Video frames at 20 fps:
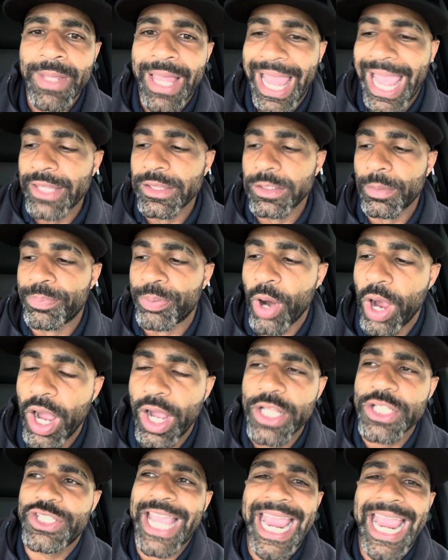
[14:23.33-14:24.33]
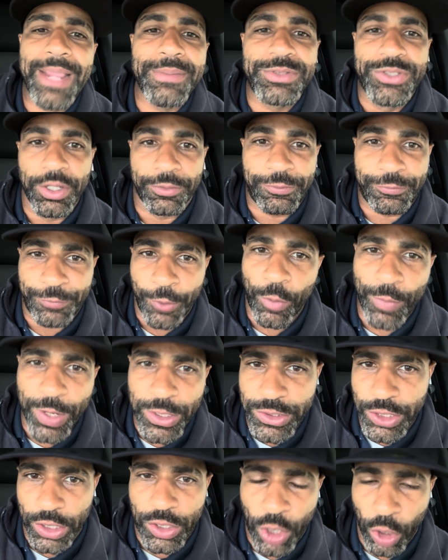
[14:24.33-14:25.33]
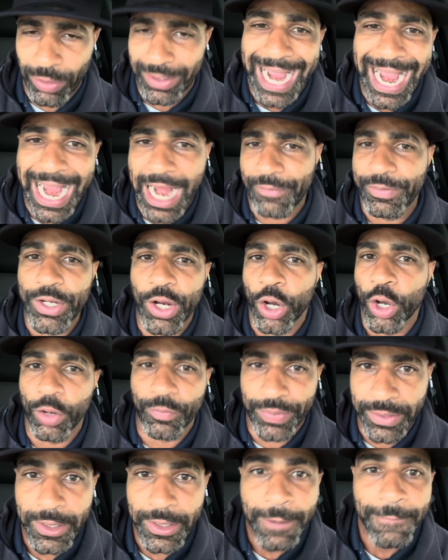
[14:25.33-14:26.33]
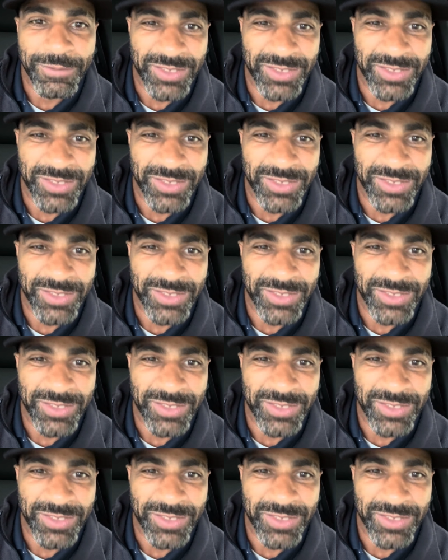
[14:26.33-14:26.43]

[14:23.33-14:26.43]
And LeBron James deferring to Kyrie Irving,